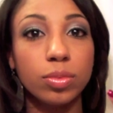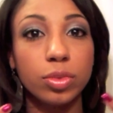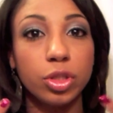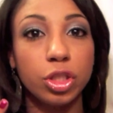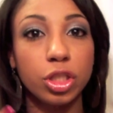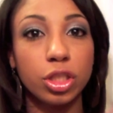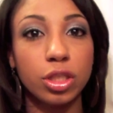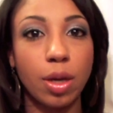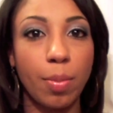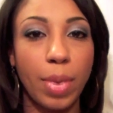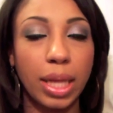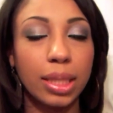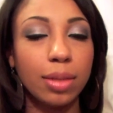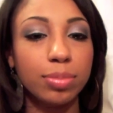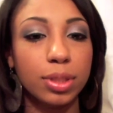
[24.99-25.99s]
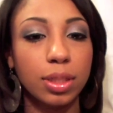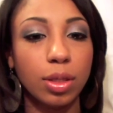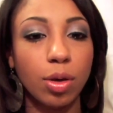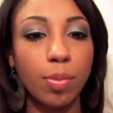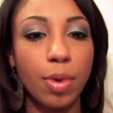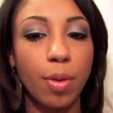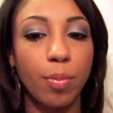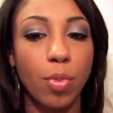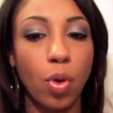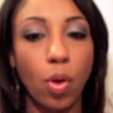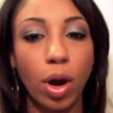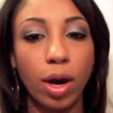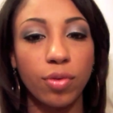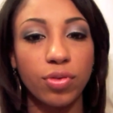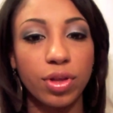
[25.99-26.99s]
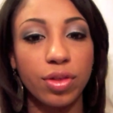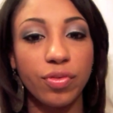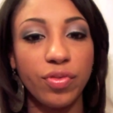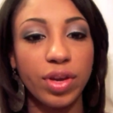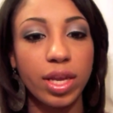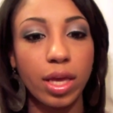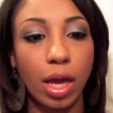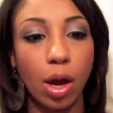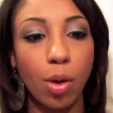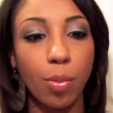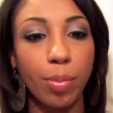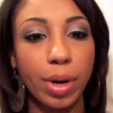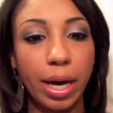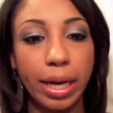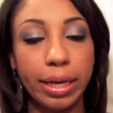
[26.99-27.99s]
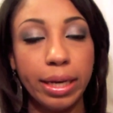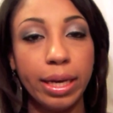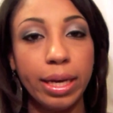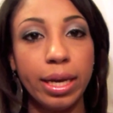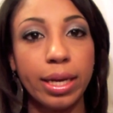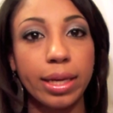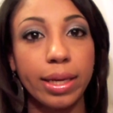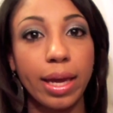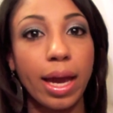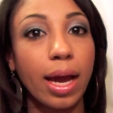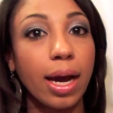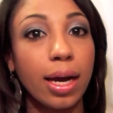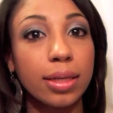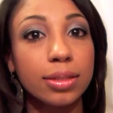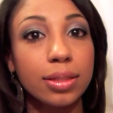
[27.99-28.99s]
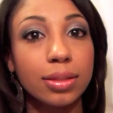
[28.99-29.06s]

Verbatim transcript: zhuzh up my lips a little bit more for the video, but yeah,